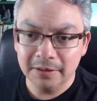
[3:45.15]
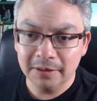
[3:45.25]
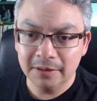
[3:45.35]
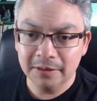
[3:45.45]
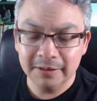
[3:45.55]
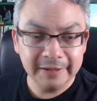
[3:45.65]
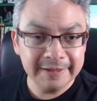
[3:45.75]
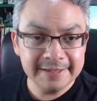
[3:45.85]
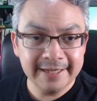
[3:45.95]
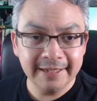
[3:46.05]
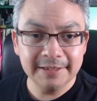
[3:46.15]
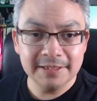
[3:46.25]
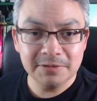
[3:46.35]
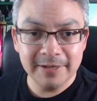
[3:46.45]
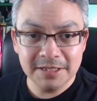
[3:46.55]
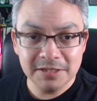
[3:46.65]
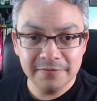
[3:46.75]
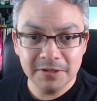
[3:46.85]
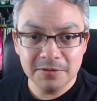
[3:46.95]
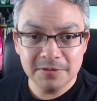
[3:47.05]
the Clix Tactics strategy
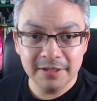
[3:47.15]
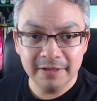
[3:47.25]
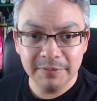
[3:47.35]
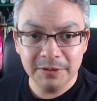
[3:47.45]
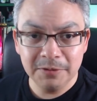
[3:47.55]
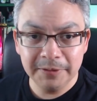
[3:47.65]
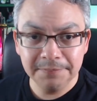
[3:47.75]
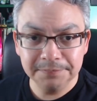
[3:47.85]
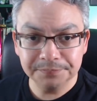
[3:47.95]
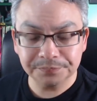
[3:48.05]
videos that I've been doing,